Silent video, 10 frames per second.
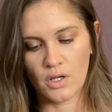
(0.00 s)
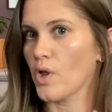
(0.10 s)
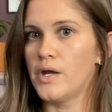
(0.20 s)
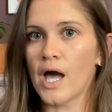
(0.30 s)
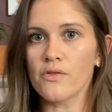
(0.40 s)

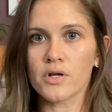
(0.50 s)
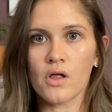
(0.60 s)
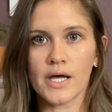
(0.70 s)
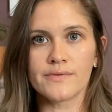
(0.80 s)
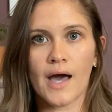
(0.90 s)
Now that
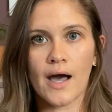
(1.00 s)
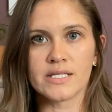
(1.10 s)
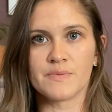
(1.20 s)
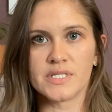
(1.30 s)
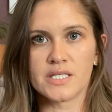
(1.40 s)
all that
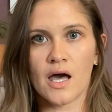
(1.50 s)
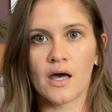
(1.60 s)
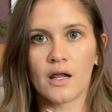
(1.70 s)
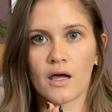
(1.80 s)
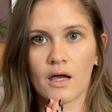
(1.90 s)
has been
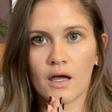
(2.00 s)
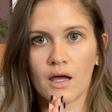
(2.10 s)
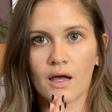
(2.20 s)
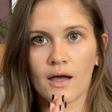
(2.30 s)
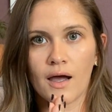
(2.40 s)
said,
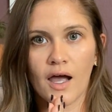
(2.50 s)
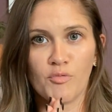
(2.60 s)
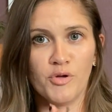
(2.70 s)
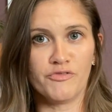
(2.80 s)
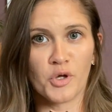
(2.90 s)

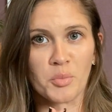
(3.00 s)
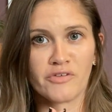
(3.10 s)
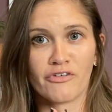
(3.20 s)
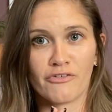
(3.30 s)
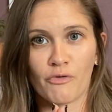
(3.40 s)
I've been
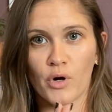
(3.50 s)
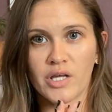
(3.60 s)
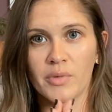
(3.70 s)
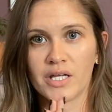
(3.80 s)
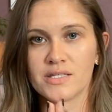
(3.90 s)
filming for
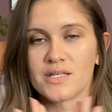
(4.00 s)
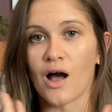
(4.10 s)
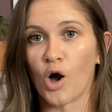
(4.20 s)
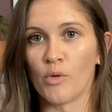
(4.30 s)
40 minutes now.